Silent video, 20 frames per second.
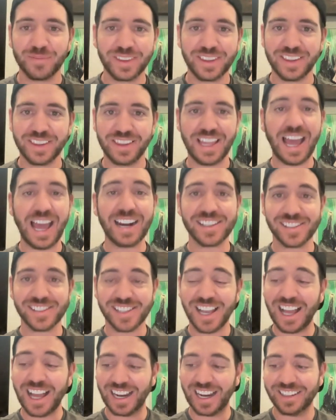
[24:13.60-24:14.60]
That
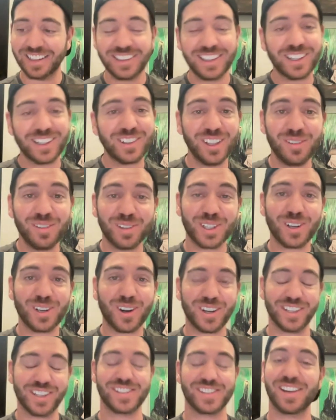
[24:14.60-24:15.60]
aside, the Cleveland
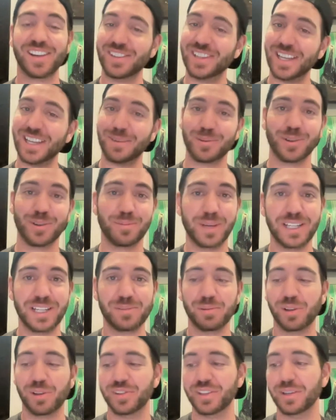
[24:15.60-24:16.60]
Guardians have a damn good
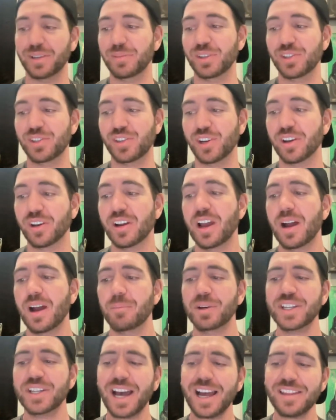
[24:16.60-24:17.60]
baseball team this year,
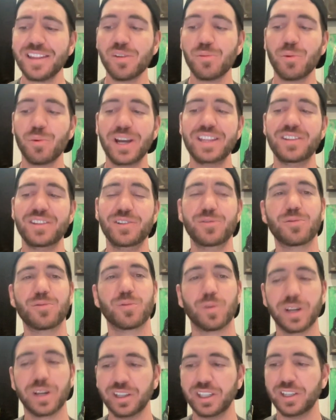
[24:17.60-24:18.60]
but not in the way that you
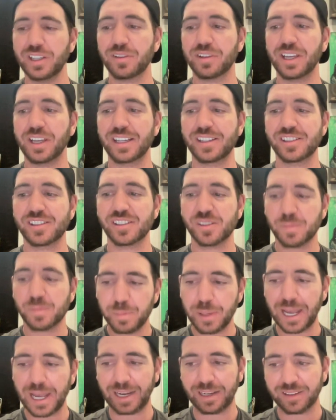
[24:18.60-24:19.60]
really
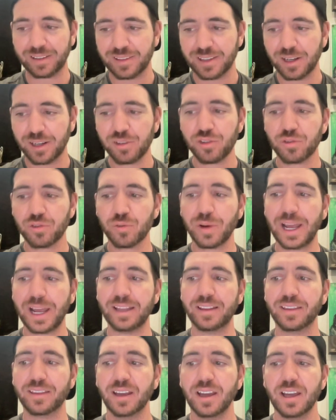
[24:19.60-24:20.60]
expect. Their
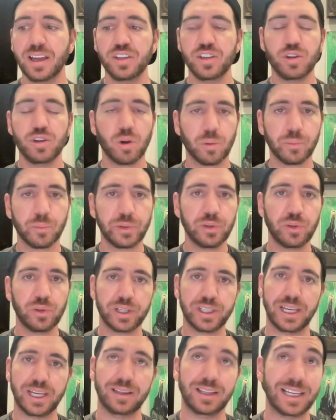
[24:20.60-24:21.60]
strength you normally
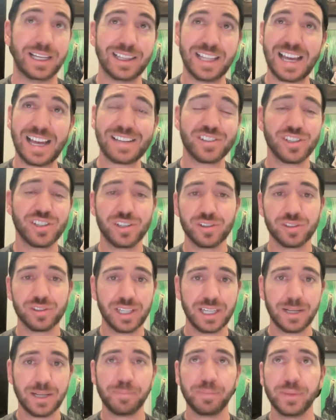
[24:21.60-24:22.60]
look at. Like last year's
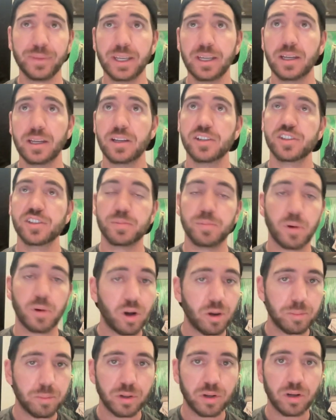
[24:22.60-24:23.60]
team,
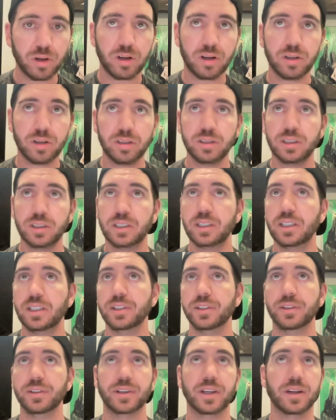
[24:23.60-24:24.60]
small ball.
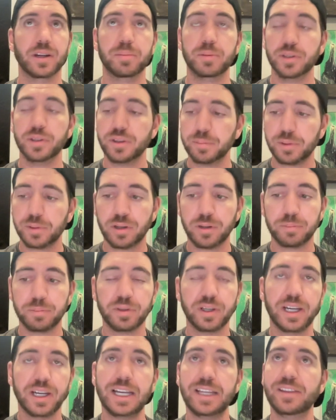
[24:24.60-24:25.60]
They're going to put the ball in
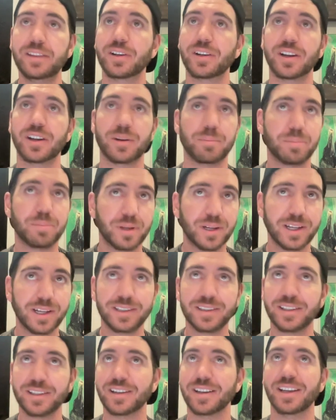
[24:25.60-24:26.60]
play. They're going to
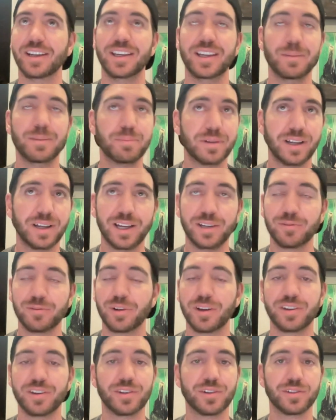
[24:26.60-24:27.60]
bunt. They're going to hit behind
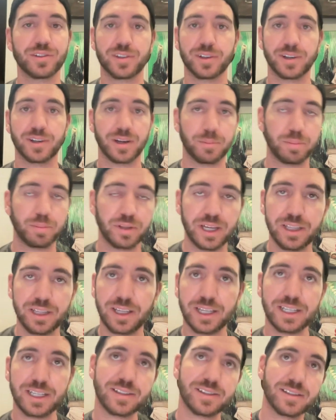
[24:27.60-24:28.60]
runners. They're going to play
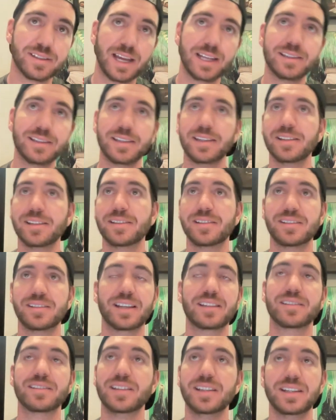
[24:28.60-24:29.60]
like it's
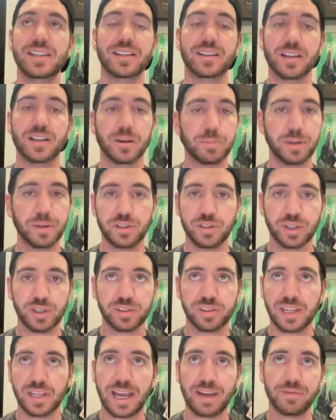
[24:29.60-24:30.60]
1960, and their pitching
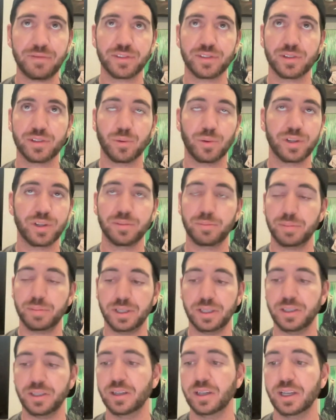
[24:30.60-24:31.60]
staff is going to
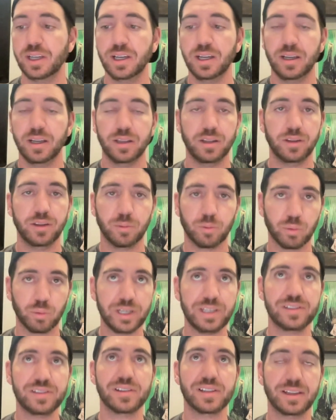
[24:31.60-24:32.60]
be the
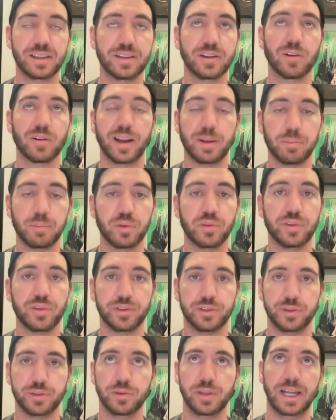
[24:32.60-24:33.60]
reason that they're able to
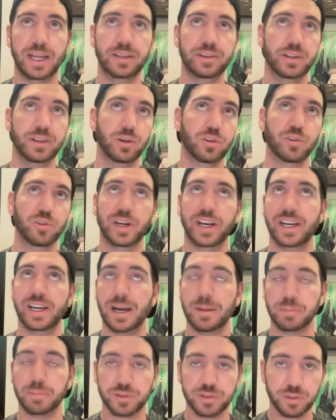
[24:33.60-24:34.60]
do that. They'll create
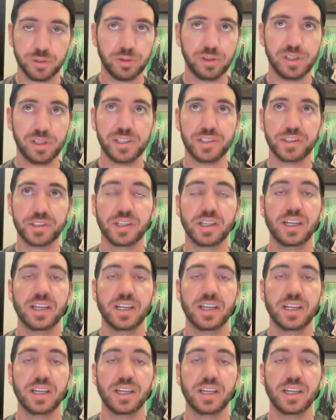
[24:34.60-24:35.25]
opportunities,